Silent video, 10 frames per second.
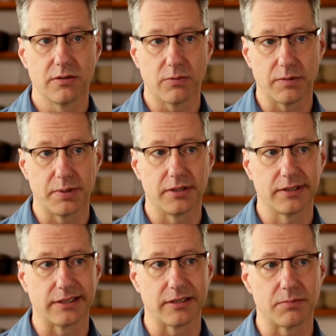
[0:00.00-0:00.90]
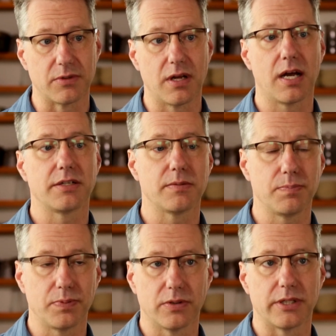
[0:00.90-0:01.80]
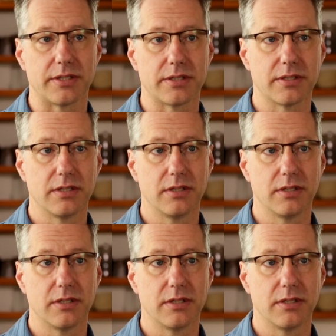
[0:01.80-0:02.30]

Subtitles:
when building them, not to put